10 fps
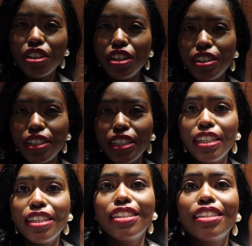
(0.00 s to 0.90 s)
large in
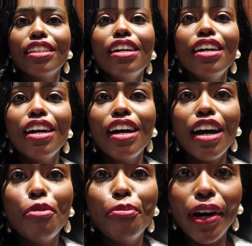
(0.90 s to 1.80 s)
this
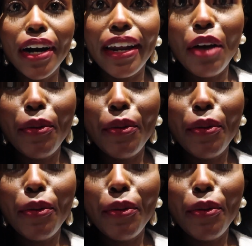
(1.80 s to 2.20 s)
but i